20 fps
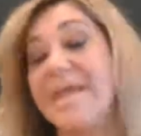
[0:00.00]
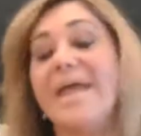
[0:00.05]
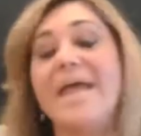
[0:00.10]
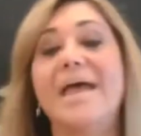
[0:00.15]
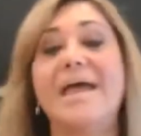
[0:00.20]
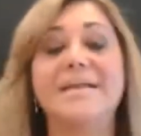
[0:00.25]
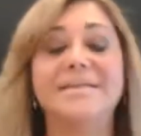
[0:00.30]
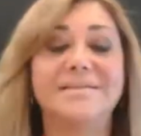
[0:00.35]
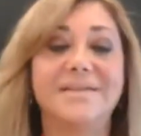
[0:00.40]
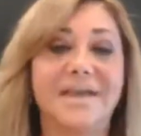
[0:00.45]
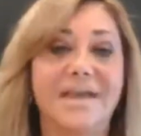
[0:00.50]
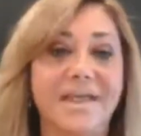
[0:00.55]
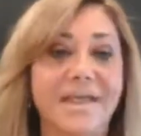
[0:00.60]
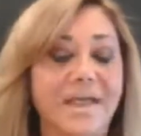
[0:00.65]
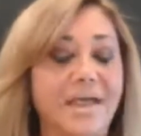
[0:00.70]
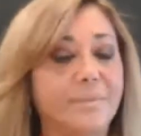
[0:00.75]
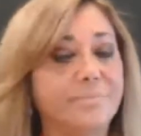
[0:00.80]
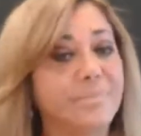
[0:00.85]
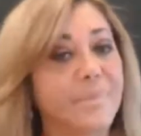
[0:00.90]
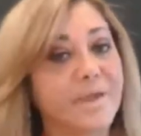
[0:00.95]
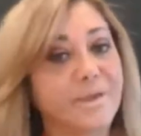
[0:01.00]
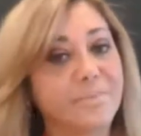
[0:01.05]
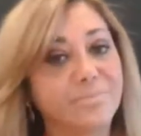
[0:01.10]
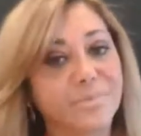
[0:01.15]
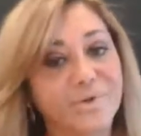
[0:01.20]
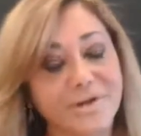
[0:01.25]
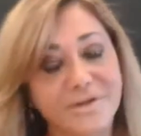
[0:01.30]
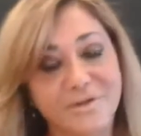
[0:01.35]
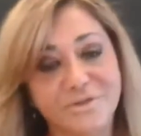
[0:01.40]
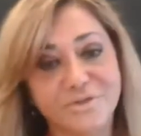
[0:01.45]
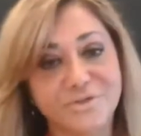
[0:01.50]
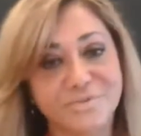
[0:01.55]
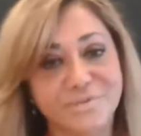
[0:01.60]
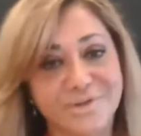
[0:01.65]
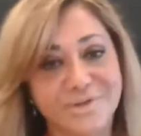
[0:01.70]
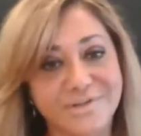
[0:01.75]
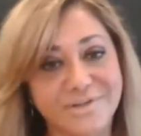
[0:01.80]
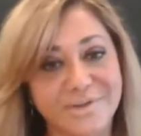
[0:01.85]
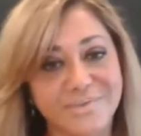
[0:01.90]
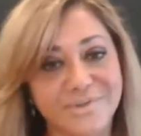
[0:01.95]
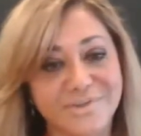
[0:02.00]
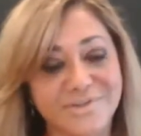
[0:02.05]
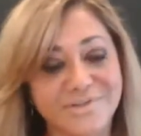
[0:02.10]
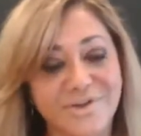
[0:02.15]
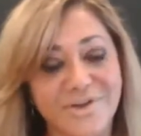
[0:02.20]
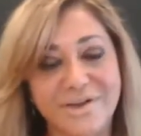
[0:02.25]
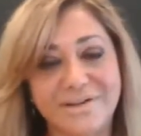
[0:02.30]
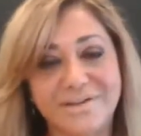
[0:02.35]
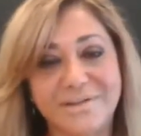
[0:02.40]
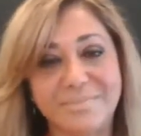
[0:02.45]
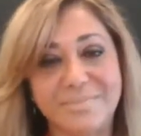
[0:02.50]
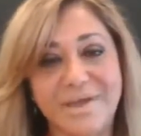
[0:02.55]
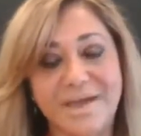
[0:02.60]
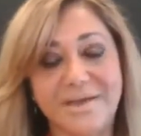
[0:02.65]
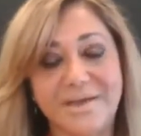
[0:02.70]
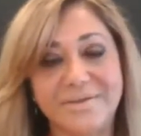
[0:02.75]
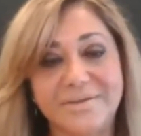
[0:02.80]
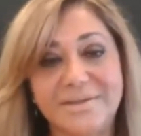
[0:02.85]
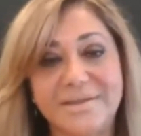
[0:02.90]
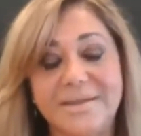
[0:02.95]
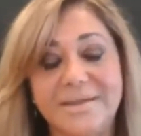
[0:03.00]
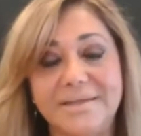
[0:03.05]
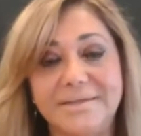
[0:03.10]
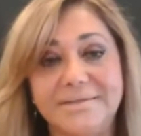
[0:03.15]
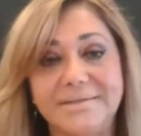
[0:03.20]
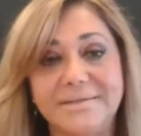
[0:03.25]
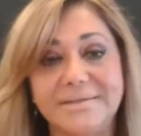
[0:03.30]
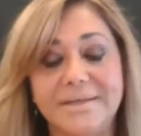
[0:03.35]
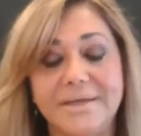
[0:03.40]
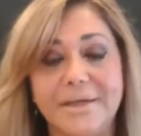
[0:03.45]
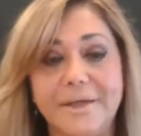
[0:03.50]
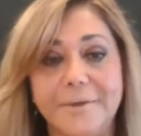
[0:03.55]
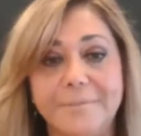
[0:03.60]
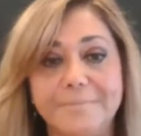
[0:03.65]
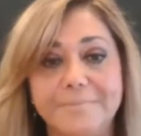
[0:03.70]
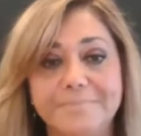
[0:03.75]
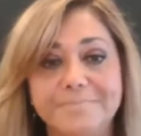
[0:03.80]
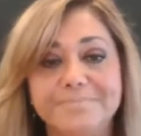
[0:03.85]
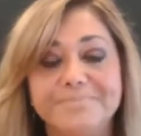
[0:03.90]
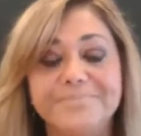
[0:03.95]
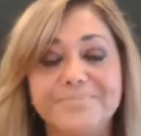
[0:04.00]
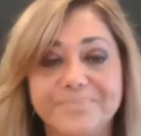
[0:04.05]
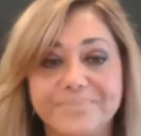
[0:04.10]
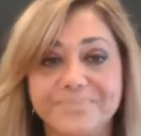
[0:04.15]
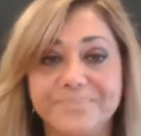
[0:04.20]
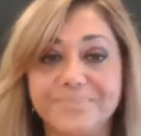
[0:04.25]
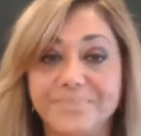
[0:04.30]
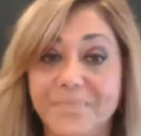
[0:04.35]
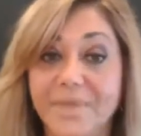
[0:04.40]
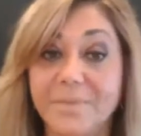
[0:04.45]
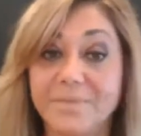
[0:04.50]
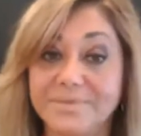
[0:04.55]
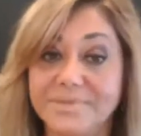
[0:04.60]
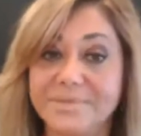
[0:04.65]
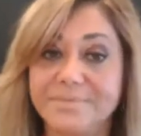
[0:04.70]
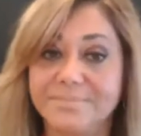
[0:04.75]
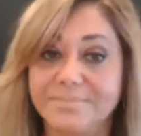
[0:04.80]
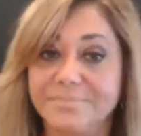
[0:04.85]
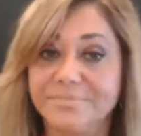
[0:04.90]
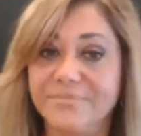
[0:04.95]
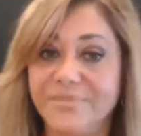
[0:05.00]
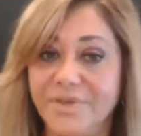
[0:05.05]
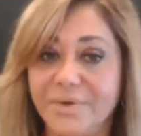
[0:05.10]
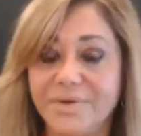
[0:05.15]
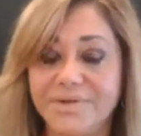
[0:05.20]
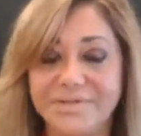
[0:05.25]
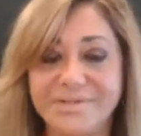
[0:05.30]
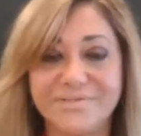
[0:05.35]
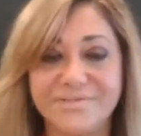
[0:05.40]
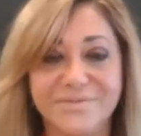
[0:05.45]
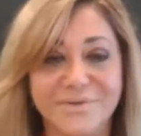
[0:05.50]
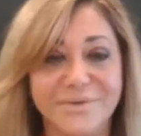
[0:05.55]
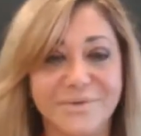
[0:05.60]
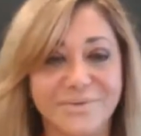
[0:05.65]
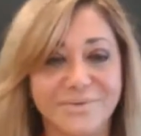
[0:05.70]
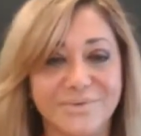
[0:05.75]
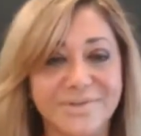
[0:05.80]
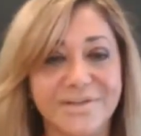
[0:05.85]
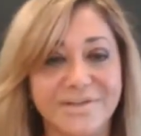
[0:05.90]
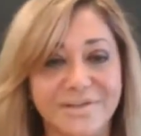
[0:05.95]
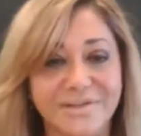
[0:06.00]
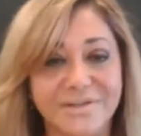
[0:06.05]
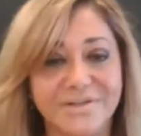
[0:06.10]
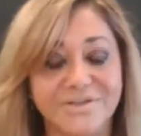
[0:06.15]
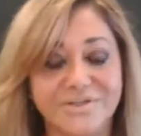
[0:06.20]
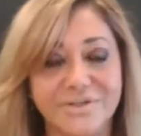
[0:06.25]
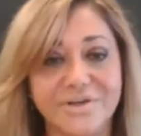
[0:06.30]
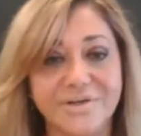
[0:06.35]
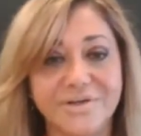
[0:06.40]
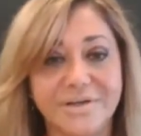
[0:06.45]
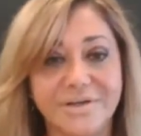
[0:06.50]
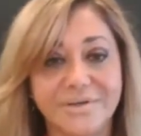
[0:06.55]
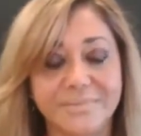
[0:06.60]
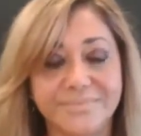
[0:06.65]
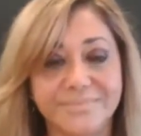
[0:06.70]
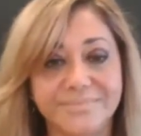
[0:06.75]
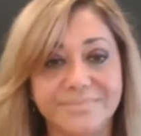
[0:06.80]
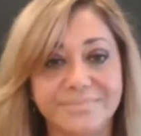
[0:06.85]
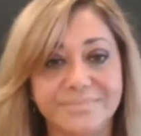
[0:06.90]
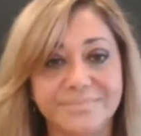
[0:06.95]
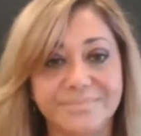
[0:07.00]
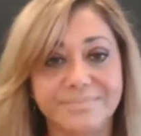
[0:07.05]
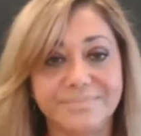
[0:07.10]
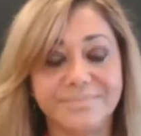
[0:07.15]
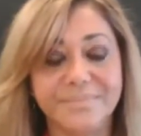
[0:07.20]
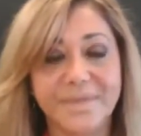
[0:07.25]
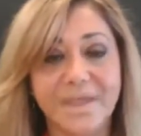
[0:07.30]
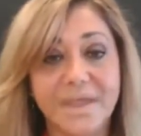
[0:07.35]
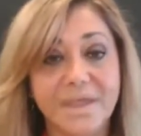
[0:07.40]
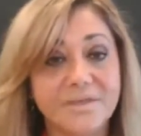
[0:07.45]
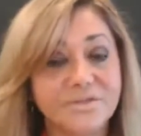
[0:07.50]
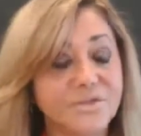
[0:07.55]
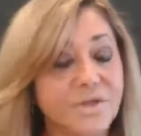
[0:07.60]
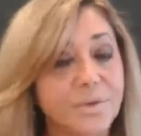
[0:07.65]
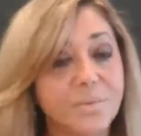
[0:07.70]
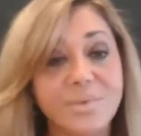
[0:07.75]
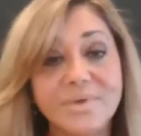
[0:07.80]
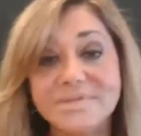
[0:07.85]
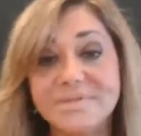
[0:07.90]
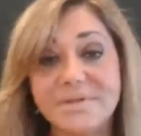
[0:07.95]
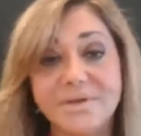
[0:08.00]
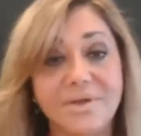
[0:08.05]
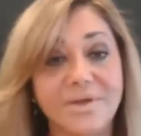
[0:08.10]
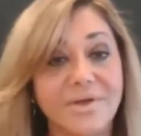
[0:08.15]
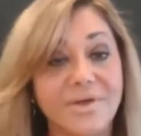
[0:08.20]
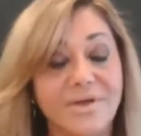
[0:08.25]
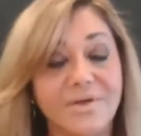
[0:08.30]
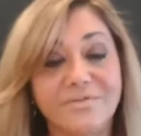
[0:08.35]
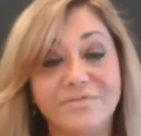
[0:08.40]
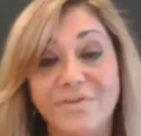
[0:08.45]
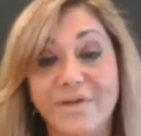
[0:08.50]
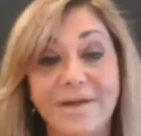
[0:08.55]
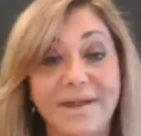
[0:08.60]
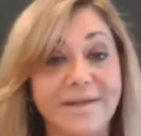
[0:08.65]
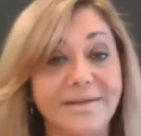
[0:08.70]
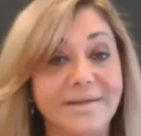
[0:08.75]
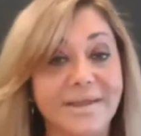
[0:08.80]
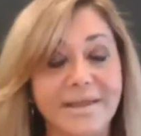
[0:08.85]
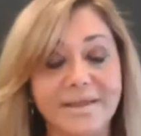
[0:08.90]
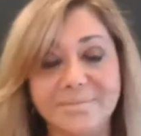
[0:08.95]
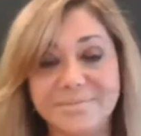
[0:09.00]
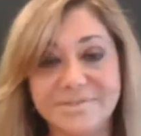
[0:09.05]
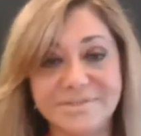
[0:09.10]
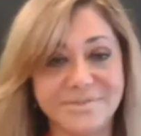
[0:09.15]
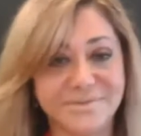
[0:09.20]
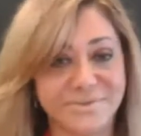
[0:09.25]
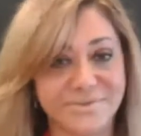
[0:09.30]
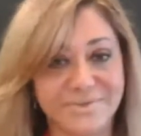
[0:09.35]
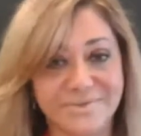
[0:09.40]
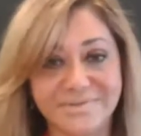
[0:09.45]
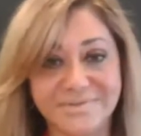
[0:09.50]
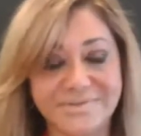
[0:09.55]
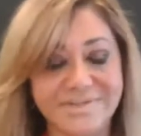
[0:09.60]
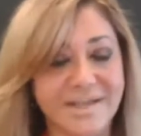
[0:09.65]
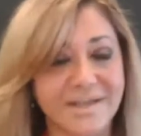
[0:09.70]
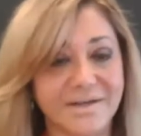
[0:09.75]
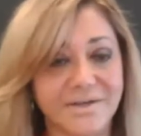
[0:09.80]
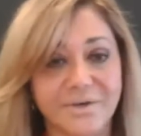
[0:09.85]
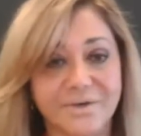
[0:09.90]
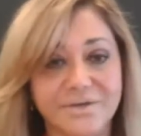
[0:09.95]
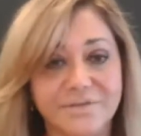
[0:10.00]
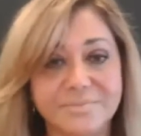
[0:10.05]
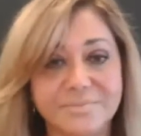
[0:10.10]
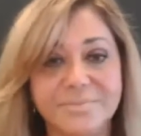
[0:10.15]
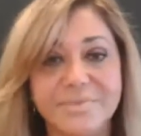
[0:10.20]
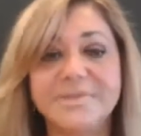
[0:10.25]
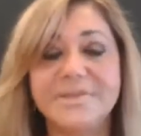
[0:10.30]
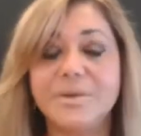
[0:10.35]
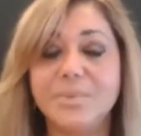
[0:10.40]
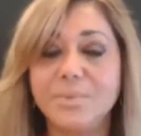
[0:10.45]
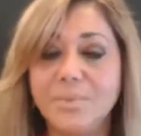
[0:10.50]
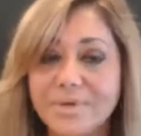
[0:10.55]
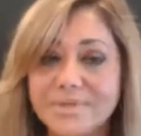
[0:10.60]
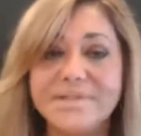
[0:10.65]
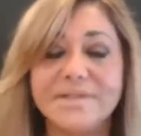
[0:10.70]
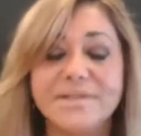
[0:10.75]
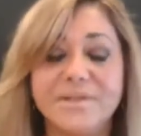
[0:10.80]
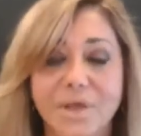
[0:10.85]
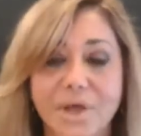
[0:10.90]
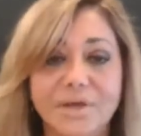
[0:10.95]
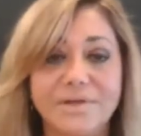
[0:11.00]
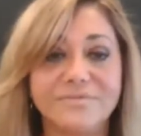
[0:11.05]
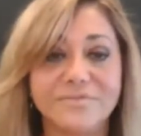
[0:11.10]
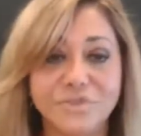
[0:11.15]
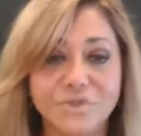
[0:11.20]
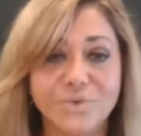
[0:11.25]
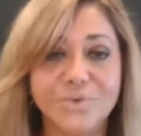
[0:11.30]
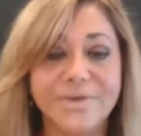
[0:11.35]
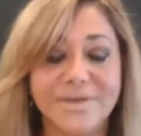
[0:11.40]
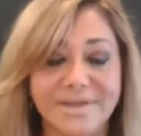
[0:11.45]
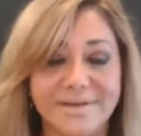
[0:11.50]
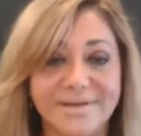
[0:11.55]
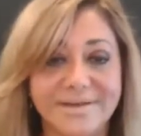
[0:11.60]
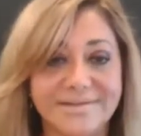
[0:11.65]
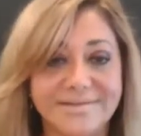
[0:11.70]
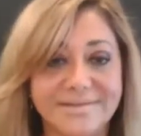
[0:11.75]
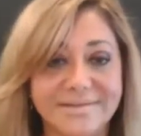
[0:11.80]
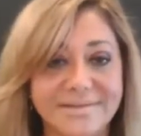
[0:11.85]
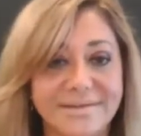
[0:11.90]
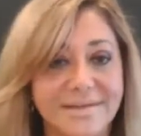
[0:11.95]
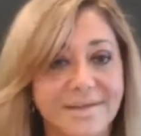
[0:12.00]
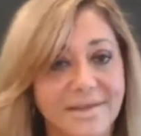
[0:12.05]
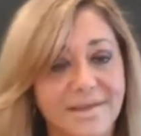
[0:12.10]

And I had my brain tumor that we talked about, and that was a very difficult healing journey. So it wasn't fun and games 10 years, but there was a lot of joy in it